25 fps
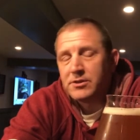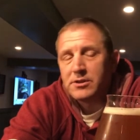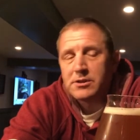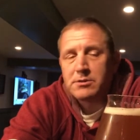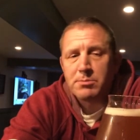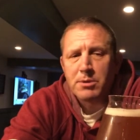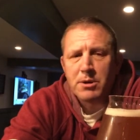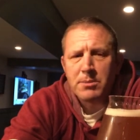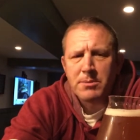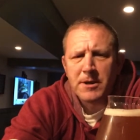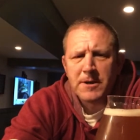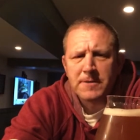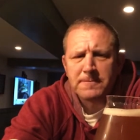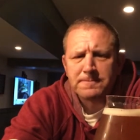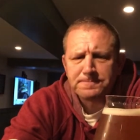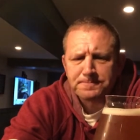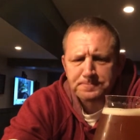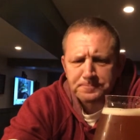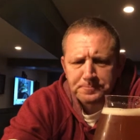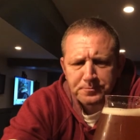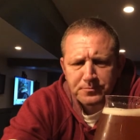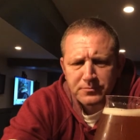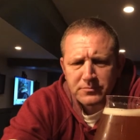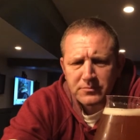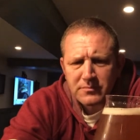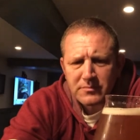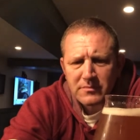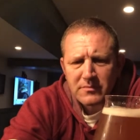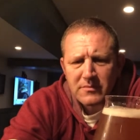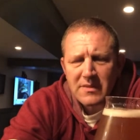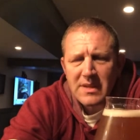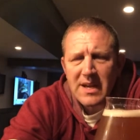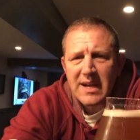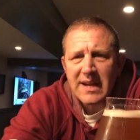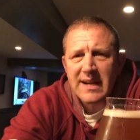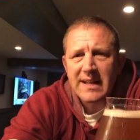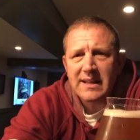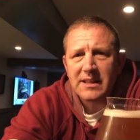experiment,
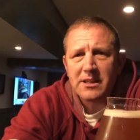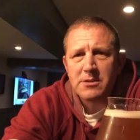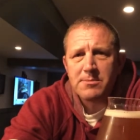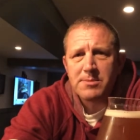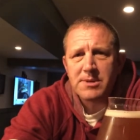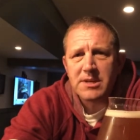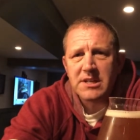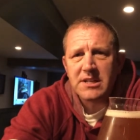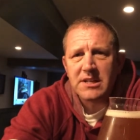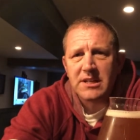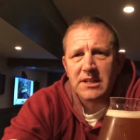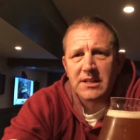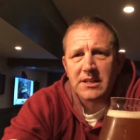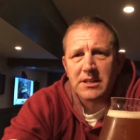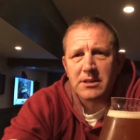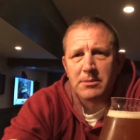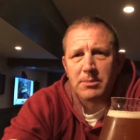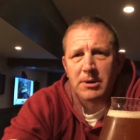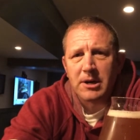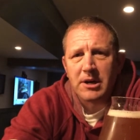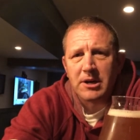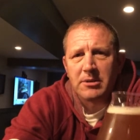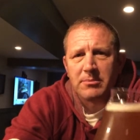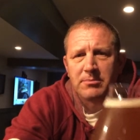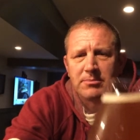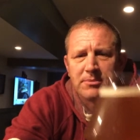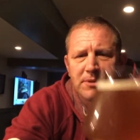I got a little bit of gunk in the bottom.